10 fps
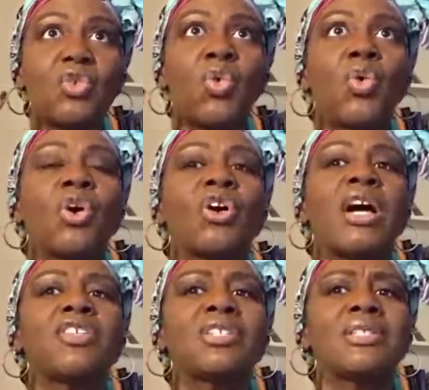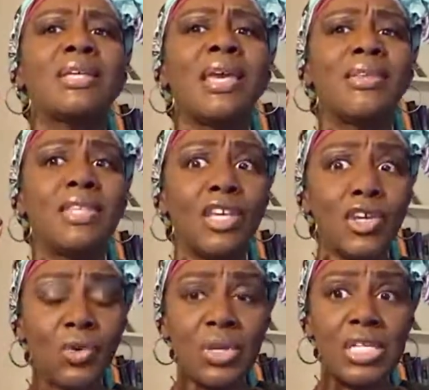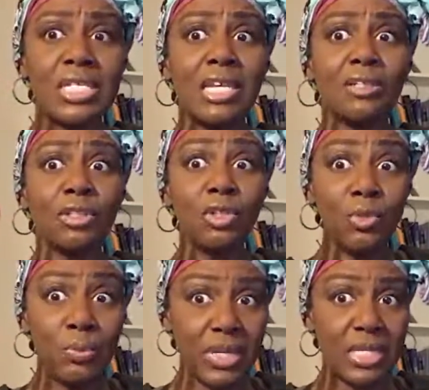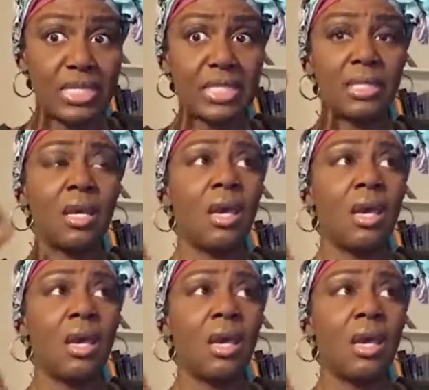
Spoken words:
or I should say the increase in lupus.